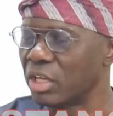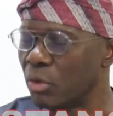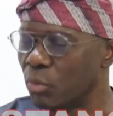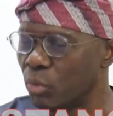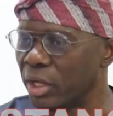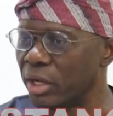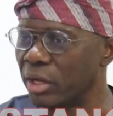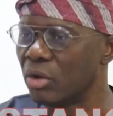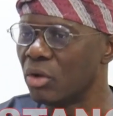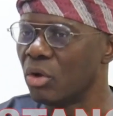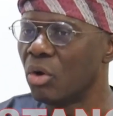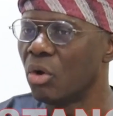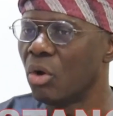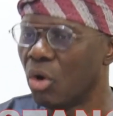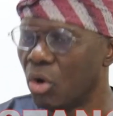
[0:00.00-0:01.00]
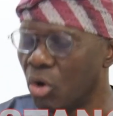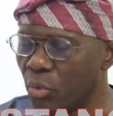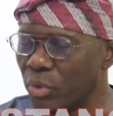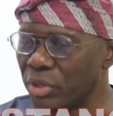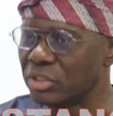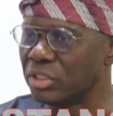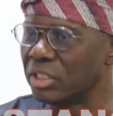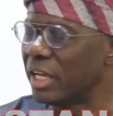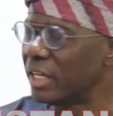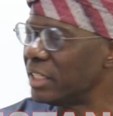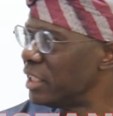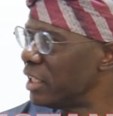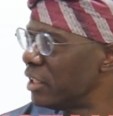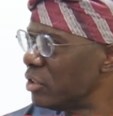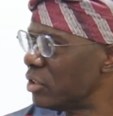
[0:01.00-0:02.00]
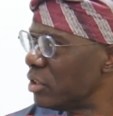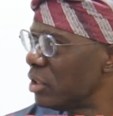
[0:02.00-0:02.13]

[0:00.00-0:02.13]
and we're always delighted,